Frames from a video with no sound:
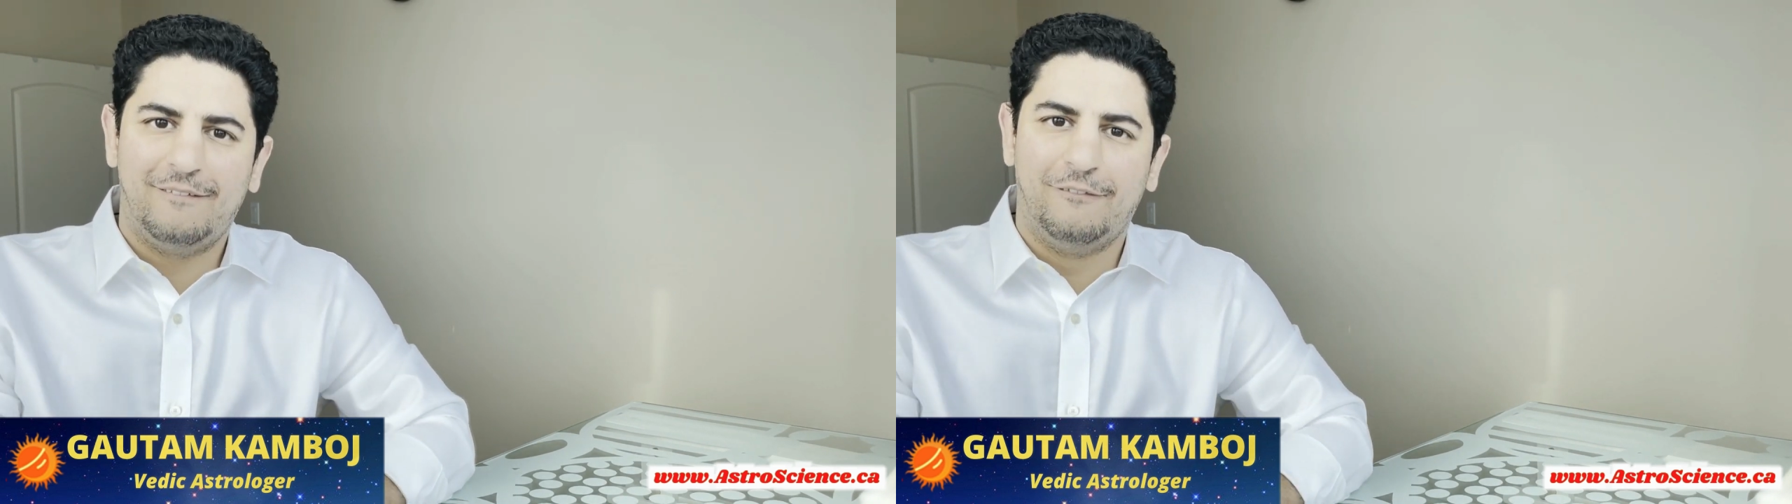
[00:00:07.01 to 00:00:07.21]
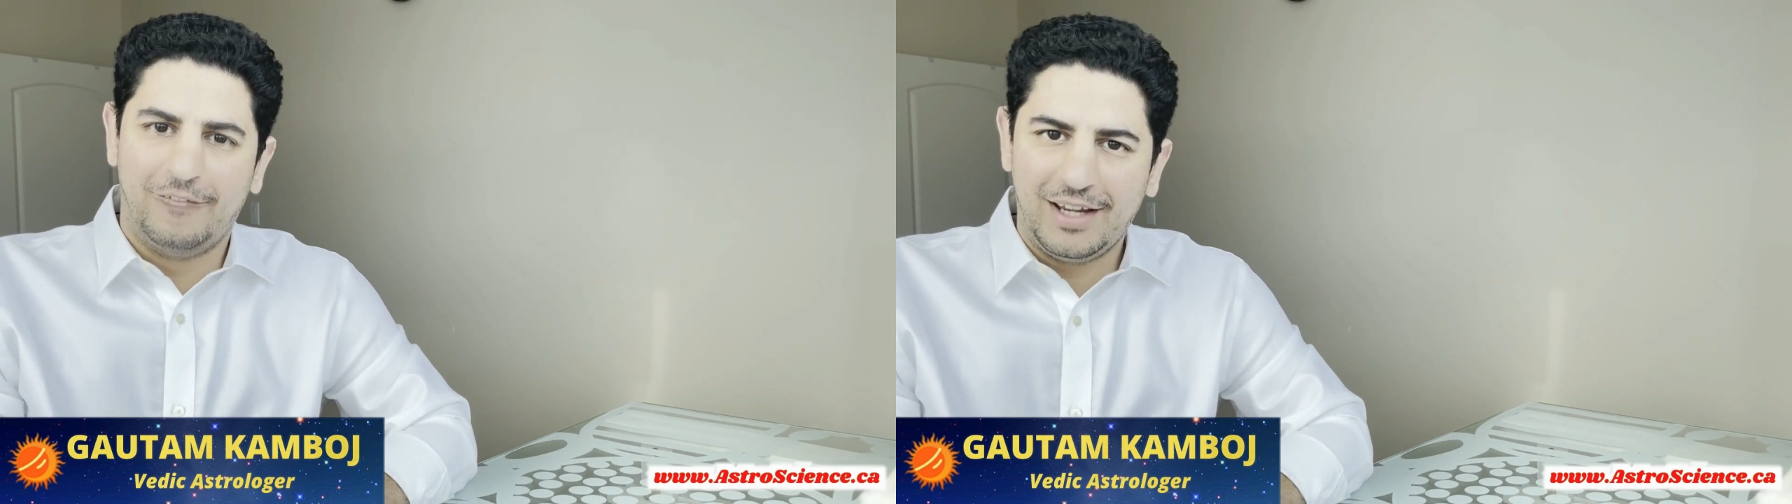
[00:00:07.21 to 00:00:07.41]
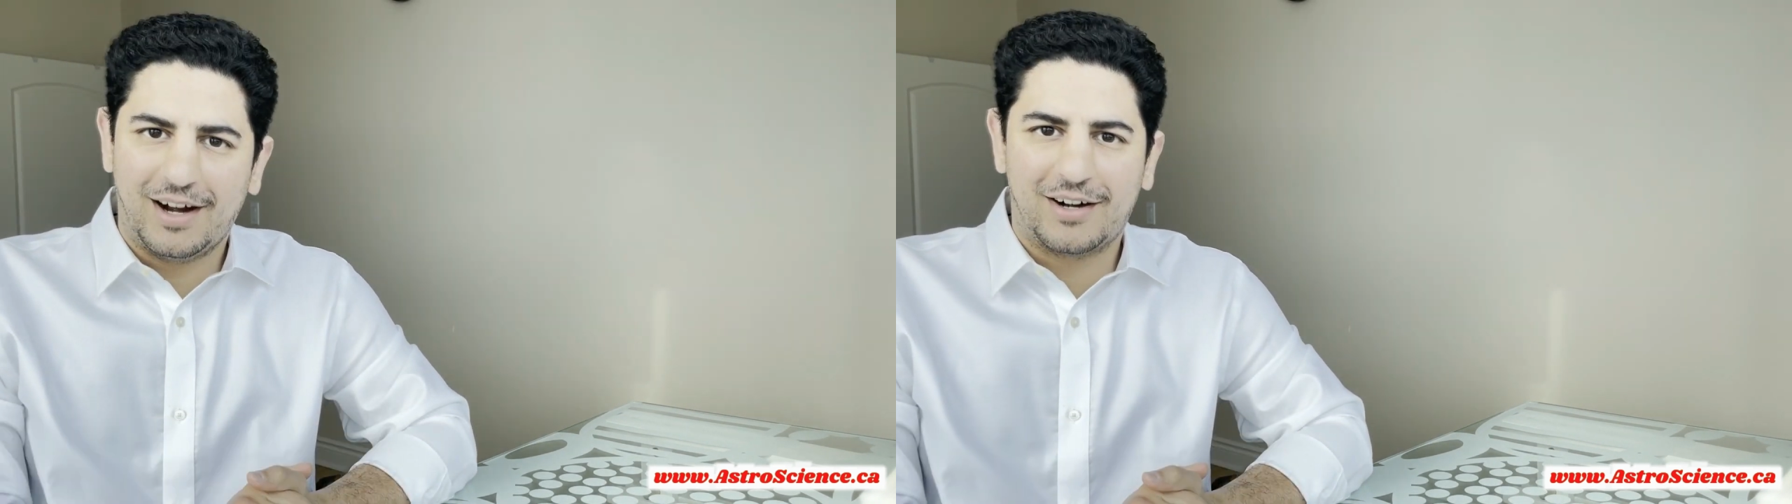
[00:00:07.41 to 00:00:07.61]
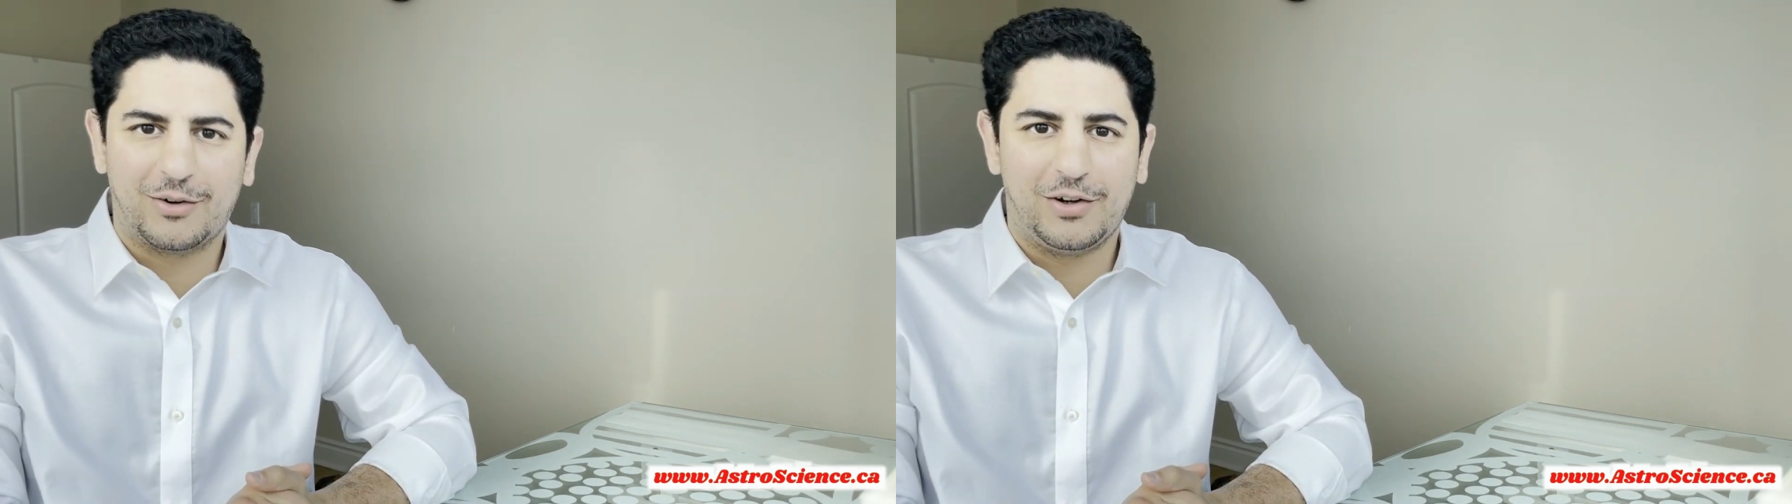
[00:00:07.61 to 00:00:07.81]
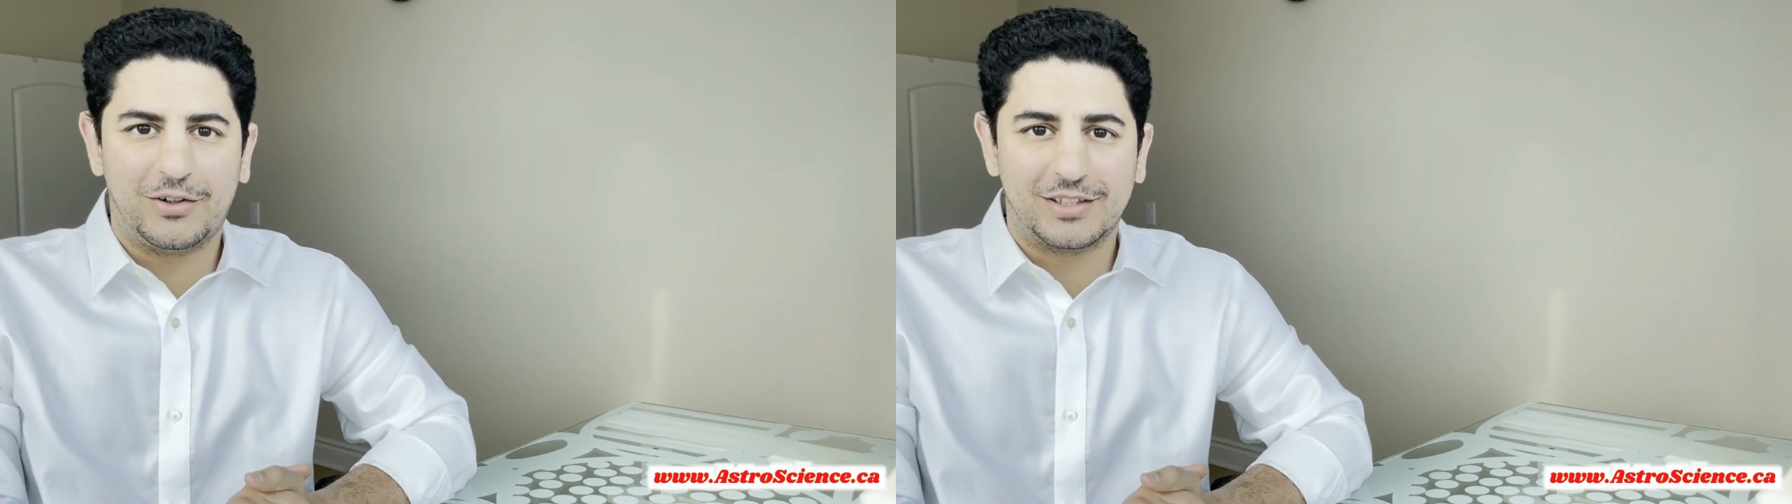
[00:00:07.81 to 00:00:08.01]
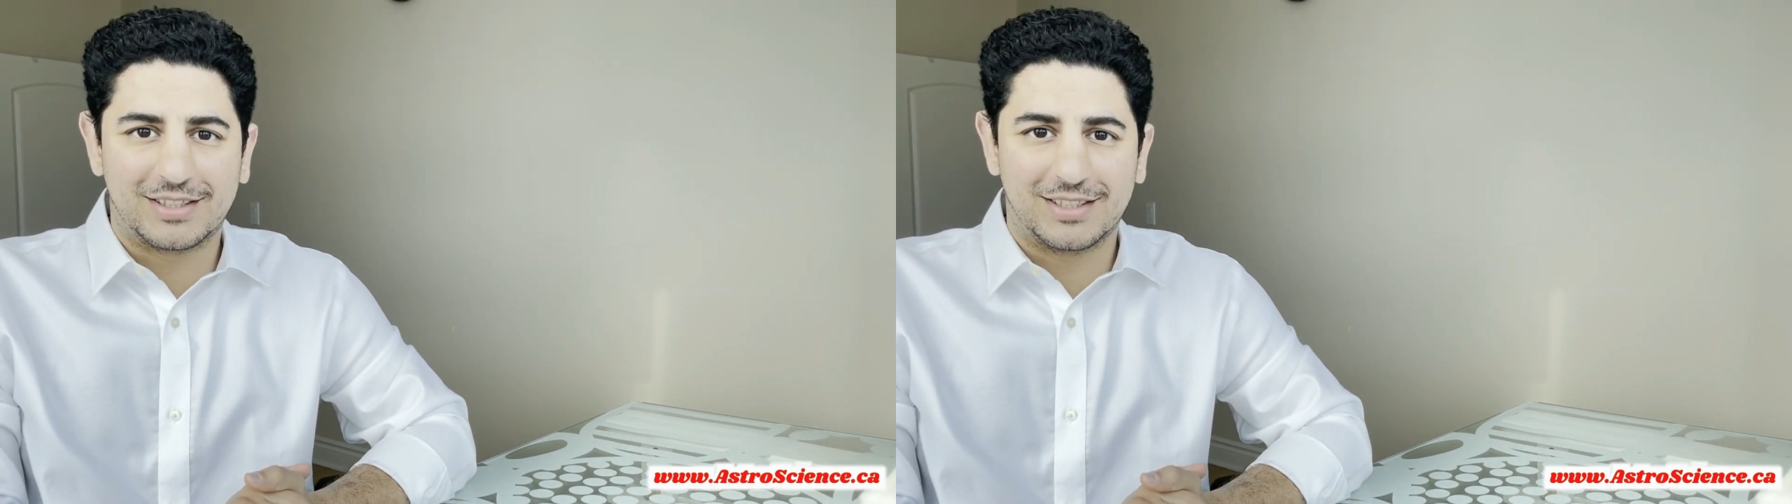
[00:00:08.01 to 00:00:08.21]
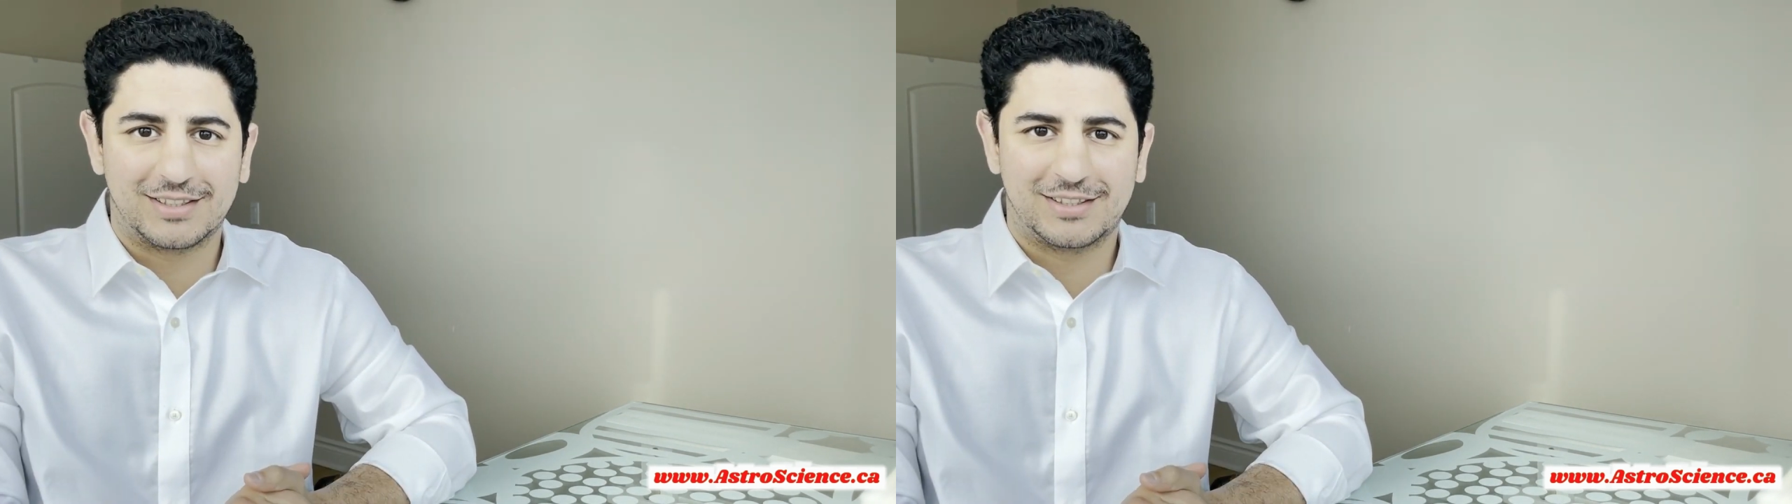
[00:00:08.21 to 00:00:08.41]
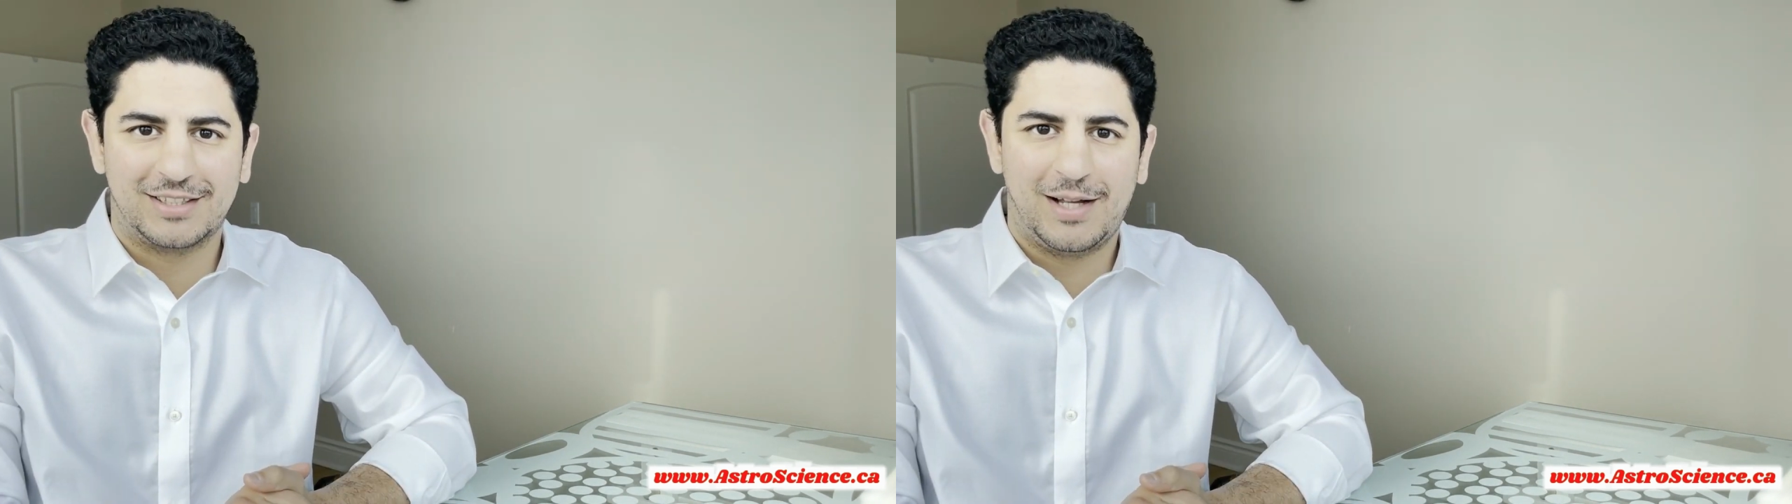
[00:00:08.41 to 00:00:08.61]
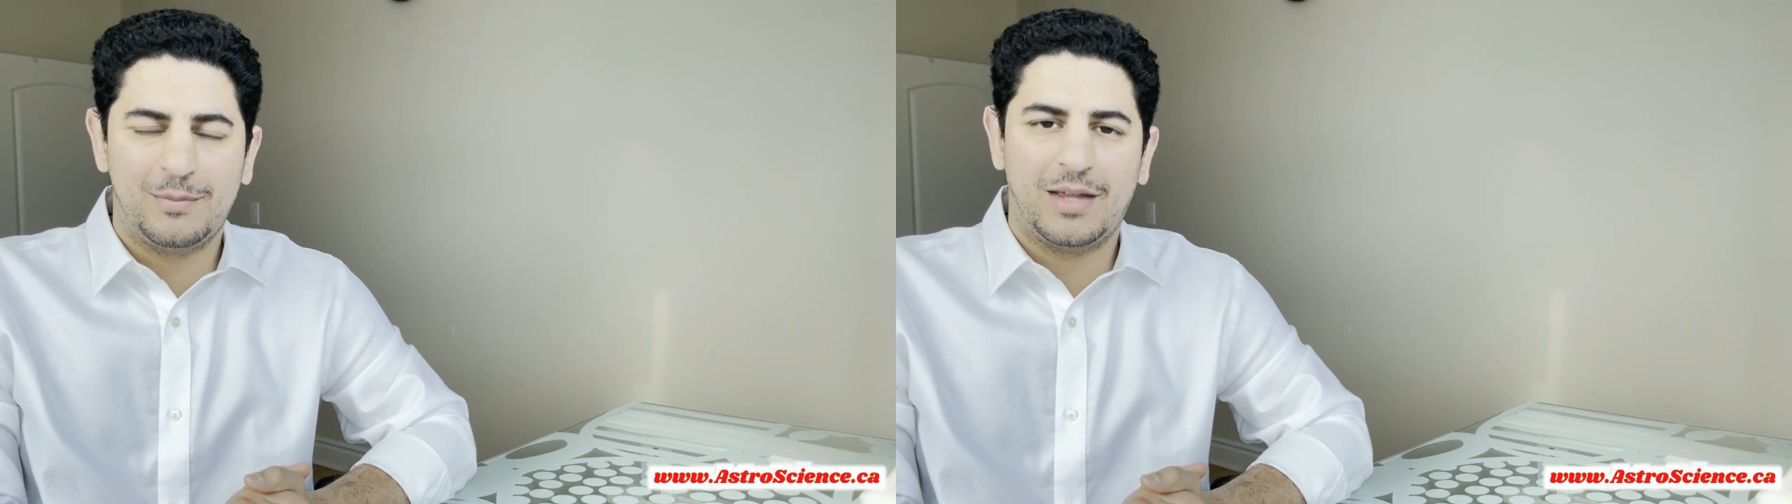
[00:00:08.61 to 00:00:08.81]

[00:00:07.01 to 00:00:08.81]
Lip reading: we are going to discuss